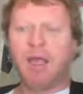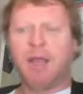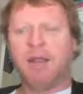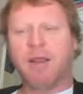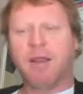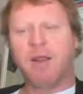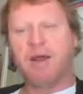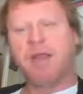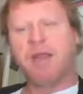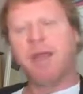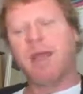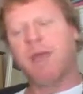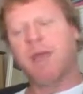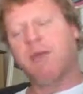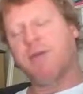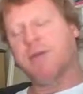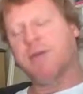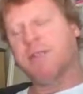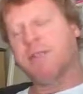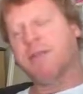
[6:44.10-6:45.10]
The idea here
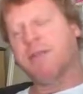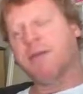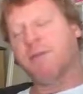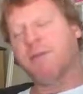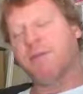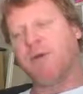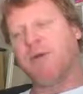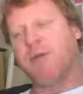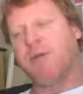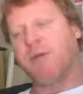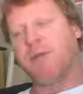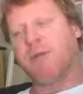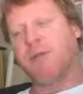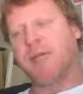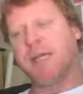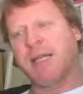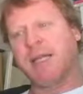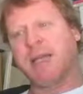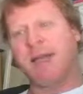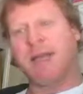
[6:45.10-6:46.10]
is that we're
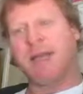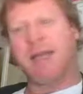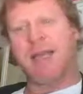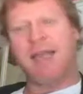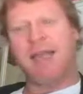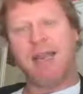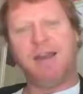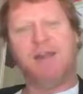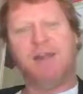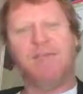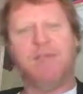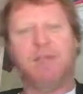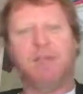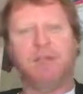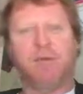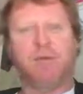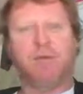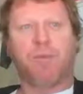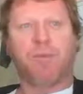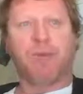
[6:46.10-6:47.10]
increasingly under
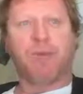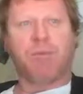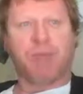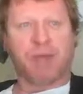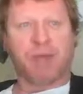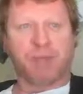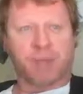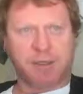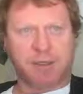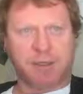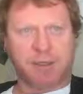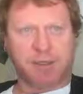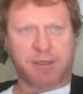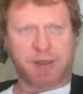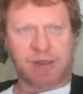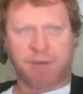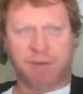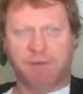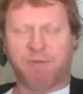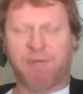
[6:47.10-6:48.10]
individual pressure to
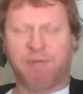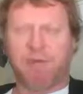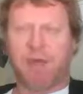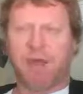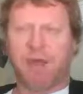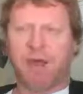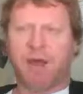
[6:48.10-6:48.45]
kind of,